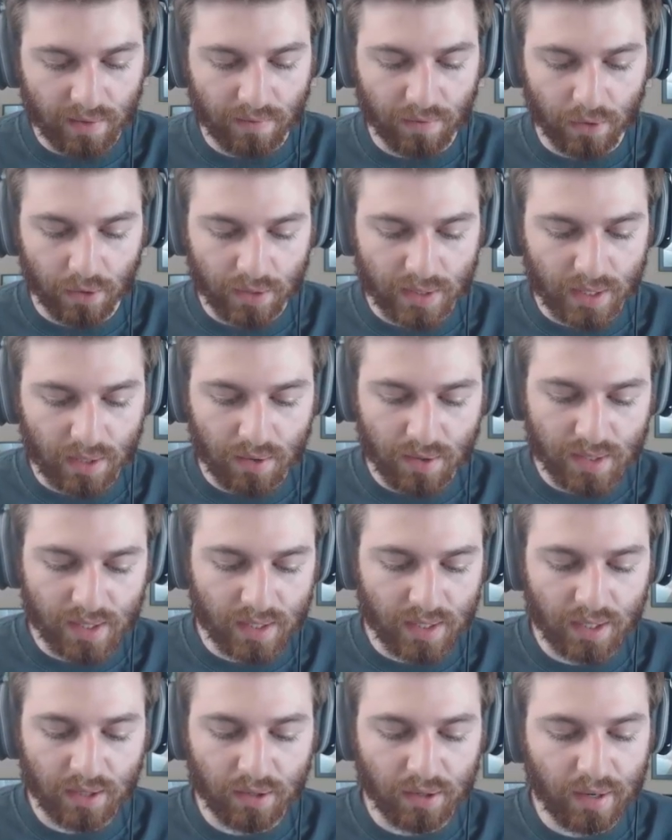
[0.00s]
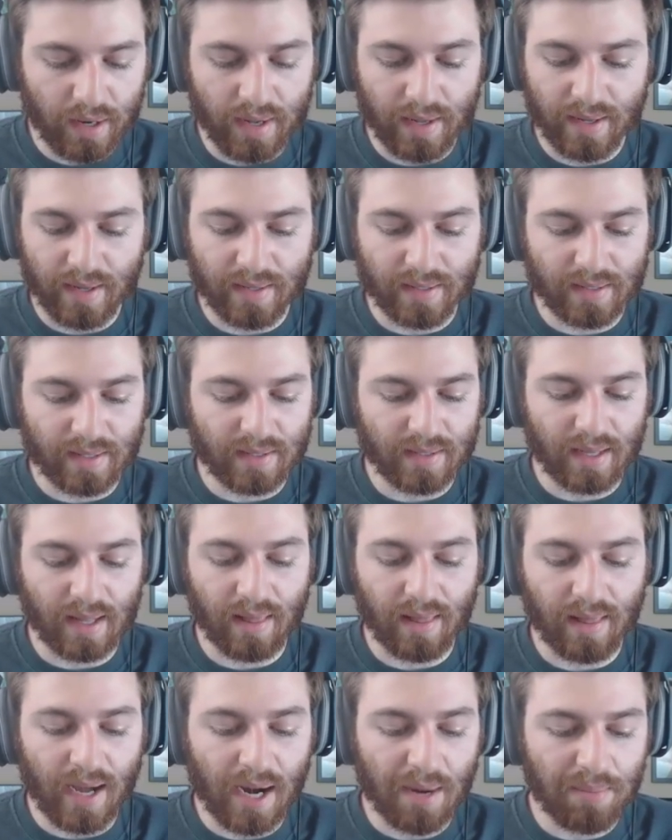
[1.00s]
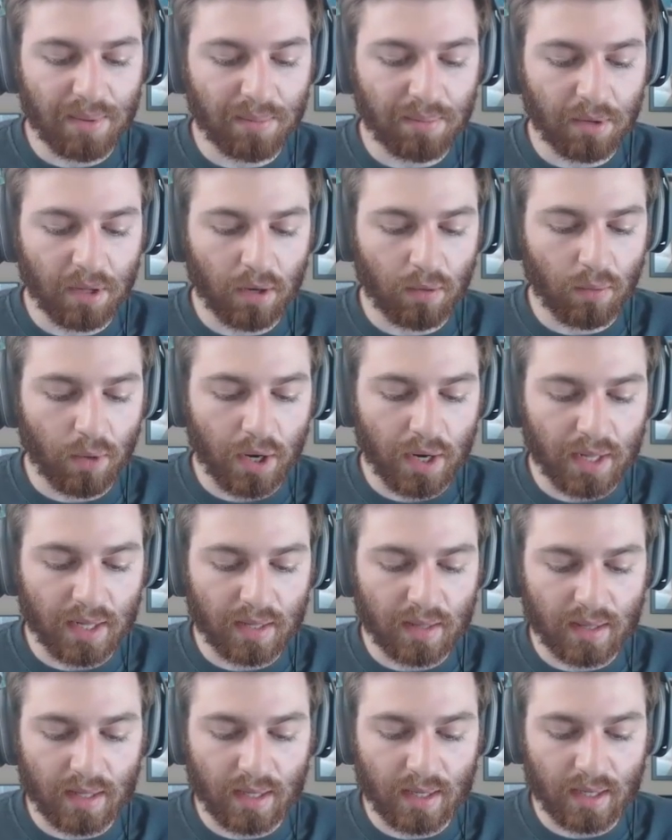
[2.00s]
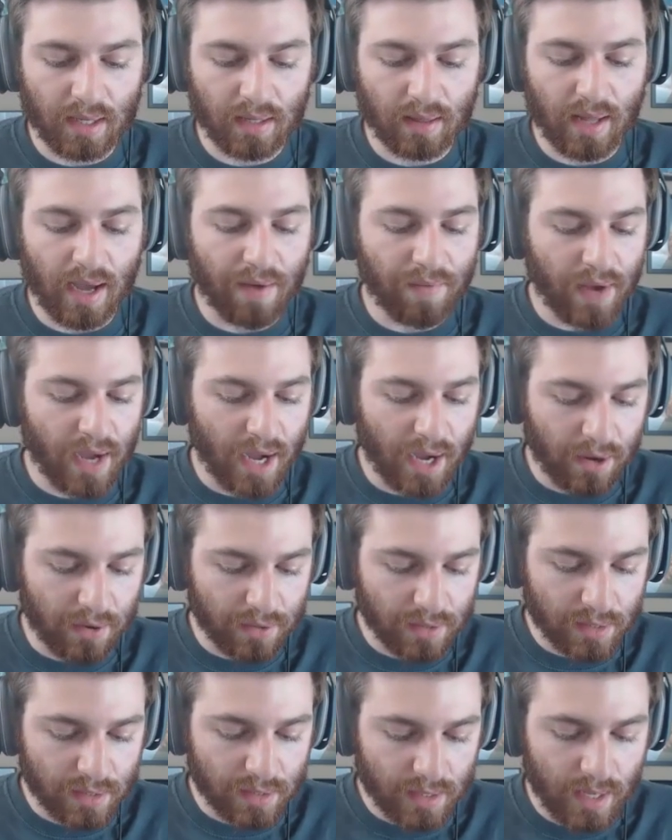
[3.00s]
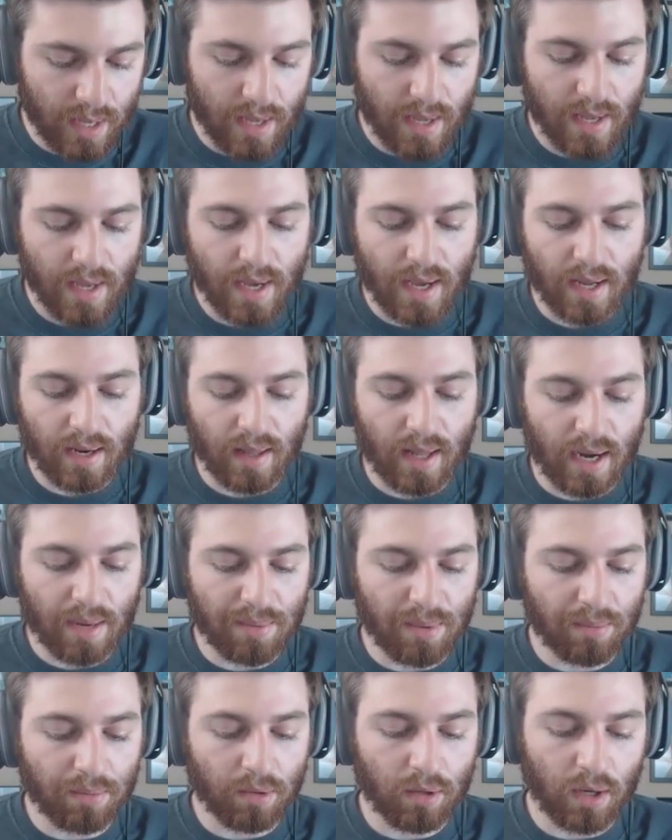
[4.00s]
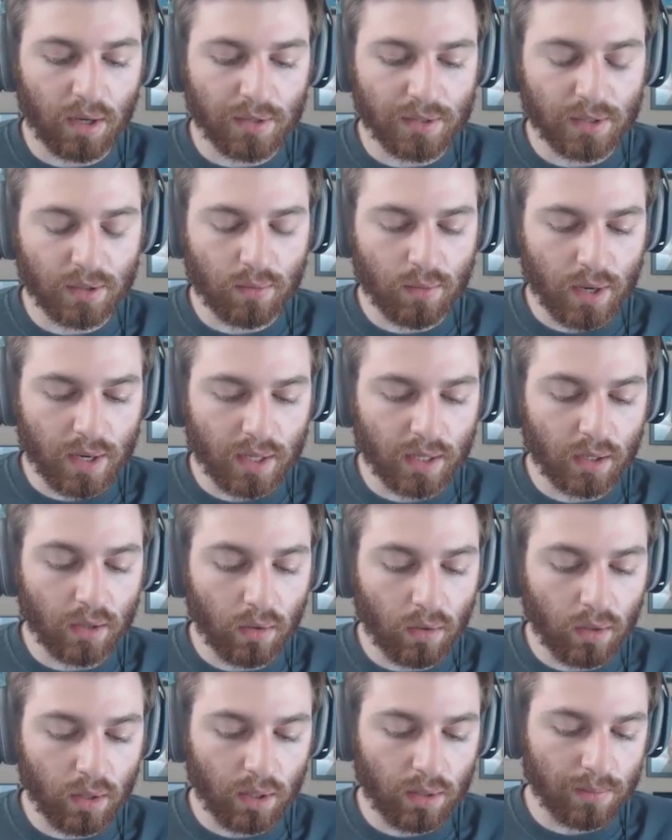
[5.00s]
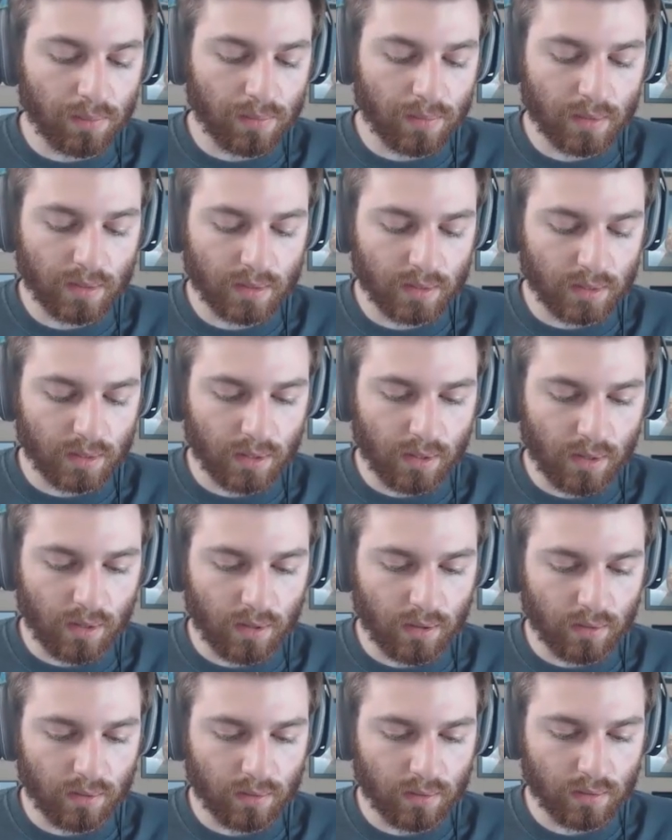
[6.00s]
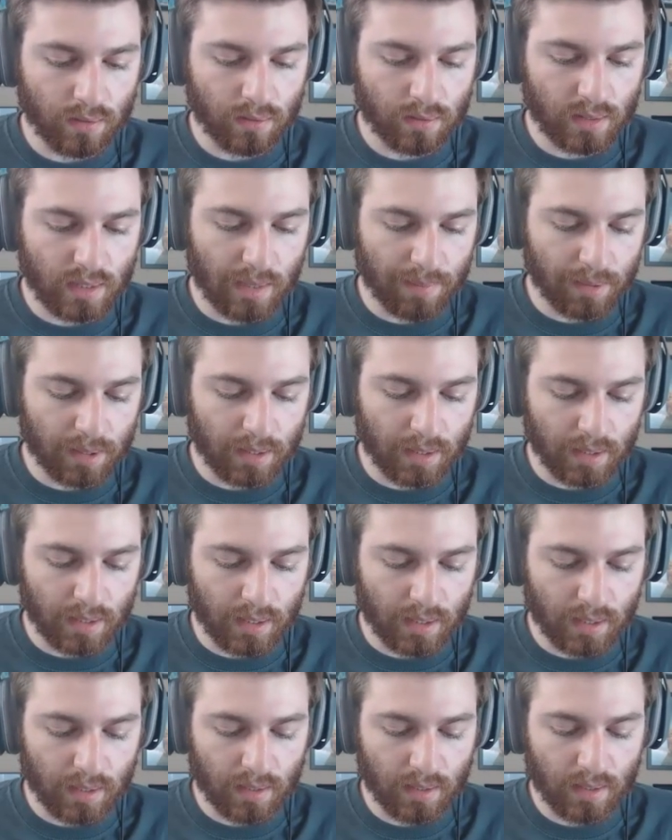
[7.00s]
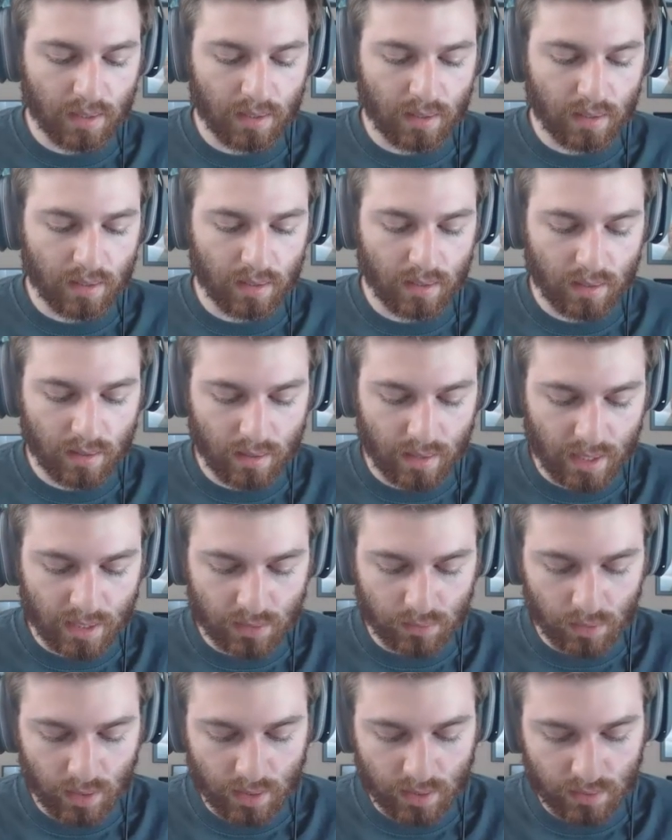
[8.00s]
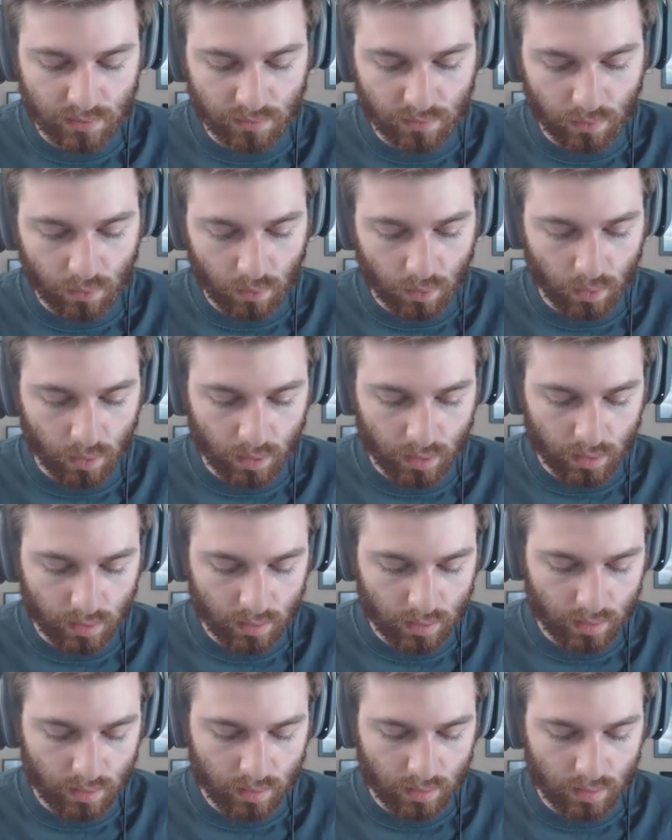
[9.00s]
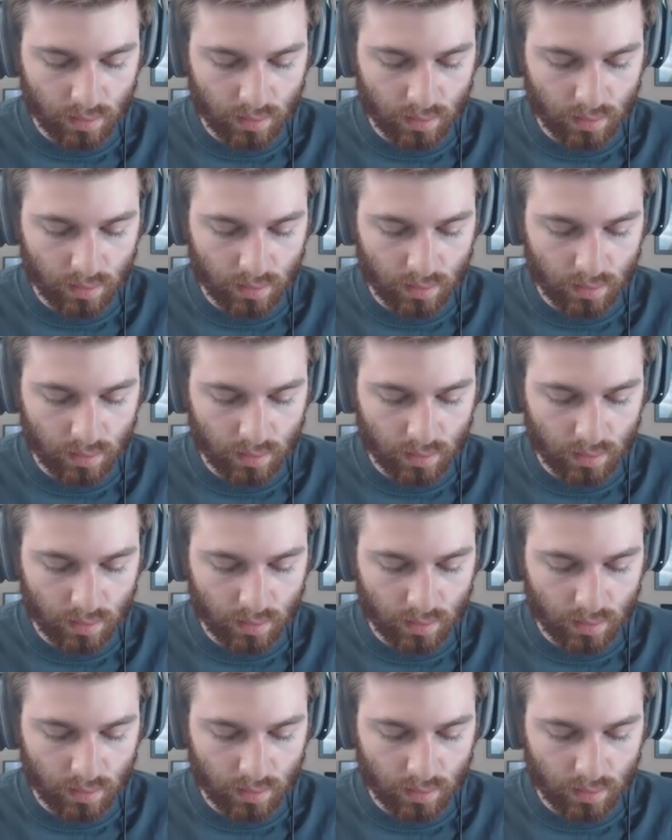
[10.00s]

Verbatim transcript: the Inferno Tower is in here is because like, a lot of people are running the Lava Hounds and a lot of people are also running Golem. So typically that's what it's for.